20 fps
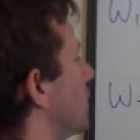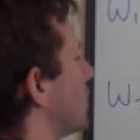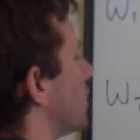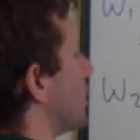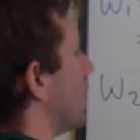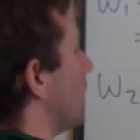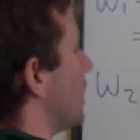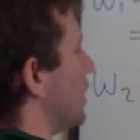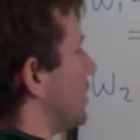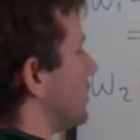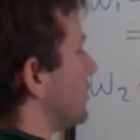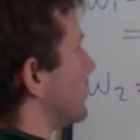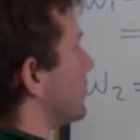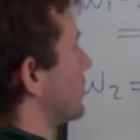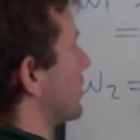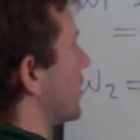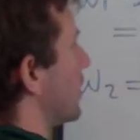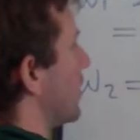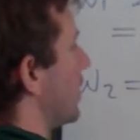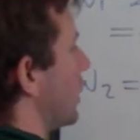
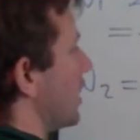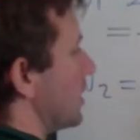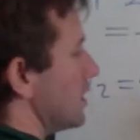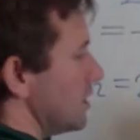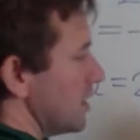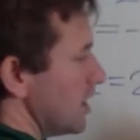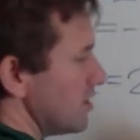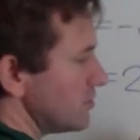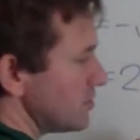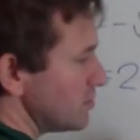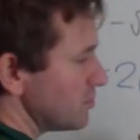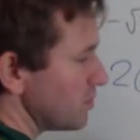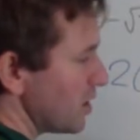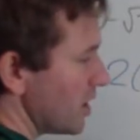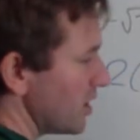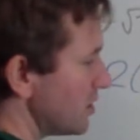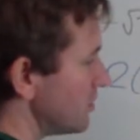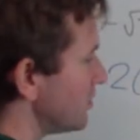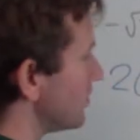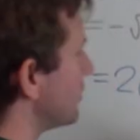cos 11
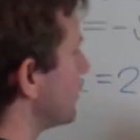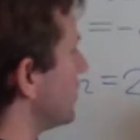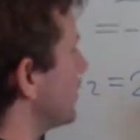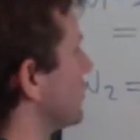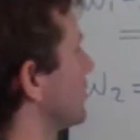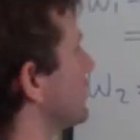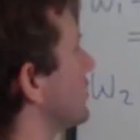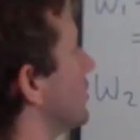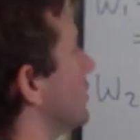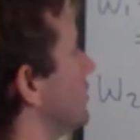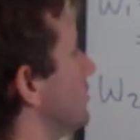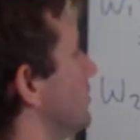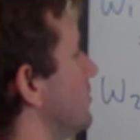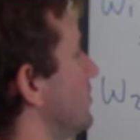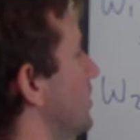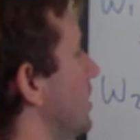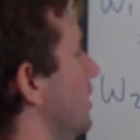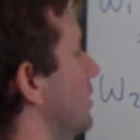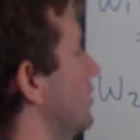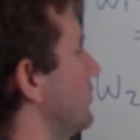pi over 6, I seem to
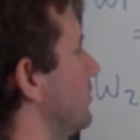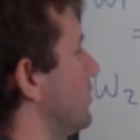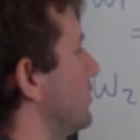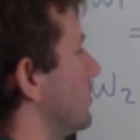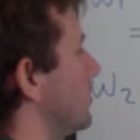have.